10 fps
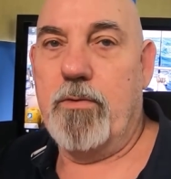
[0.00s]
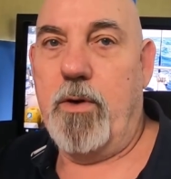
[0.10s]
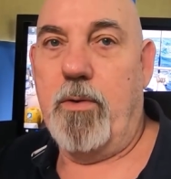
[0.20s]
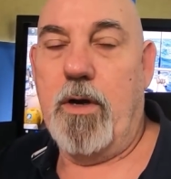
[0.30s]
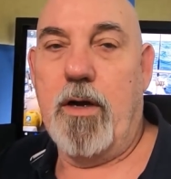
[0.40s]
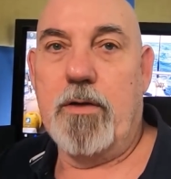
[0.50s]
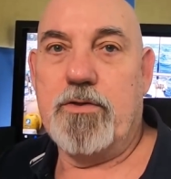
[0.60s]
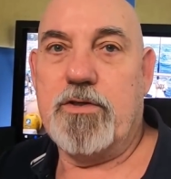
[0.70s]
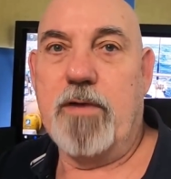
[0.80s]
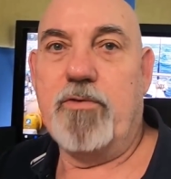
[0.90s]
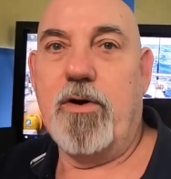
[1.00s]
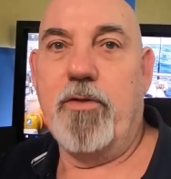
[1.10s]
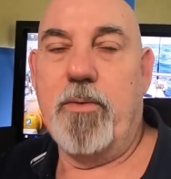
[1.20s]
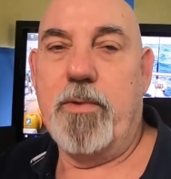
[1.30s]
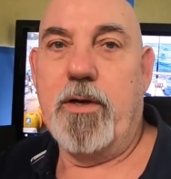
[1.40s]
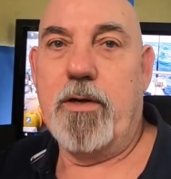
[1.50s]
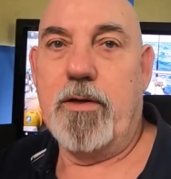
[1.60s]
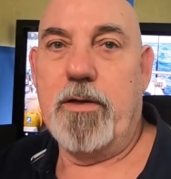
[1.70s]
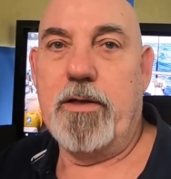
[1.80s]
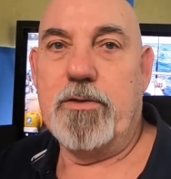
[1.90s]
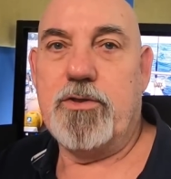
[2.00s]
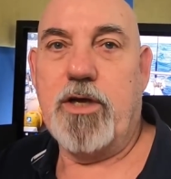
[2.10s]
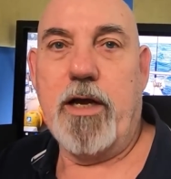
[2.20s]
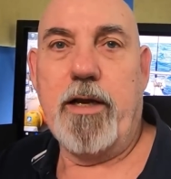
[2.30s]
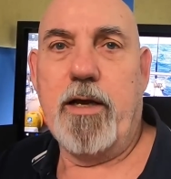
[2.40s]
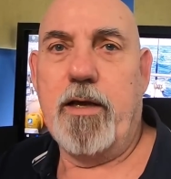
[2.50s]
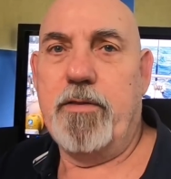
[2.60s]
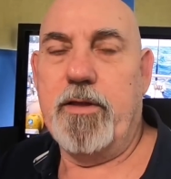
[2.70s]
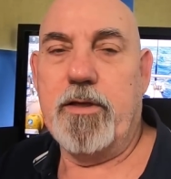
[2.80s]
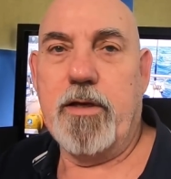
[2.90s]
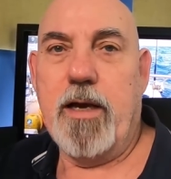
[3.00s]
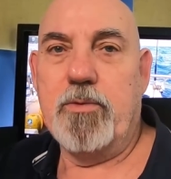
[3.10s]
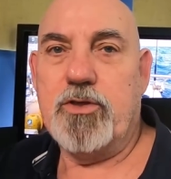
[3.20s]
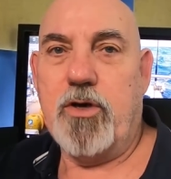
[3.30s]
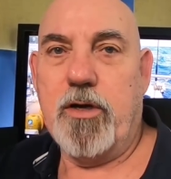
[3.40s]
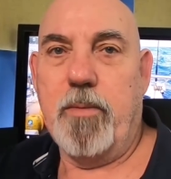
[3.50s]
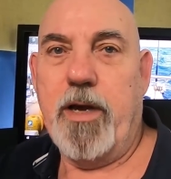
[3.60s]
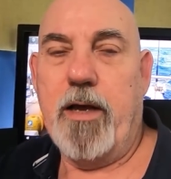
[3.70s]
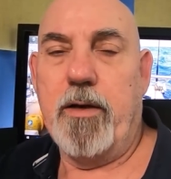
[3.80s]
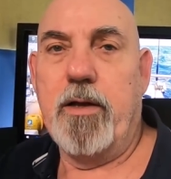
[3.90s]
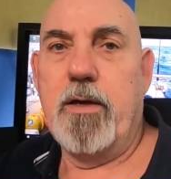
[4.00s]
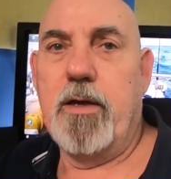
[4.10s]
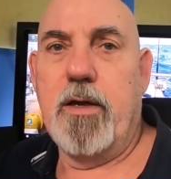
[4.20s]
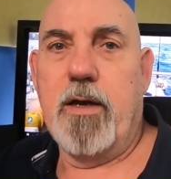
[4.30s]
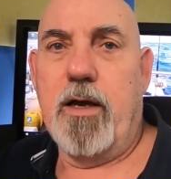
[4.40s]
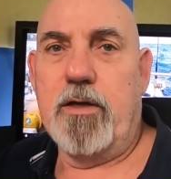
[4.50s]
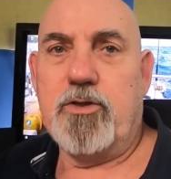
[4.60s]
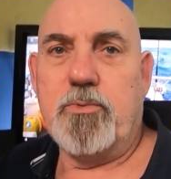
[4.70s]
There were several of them in China. I think the guy was talking about a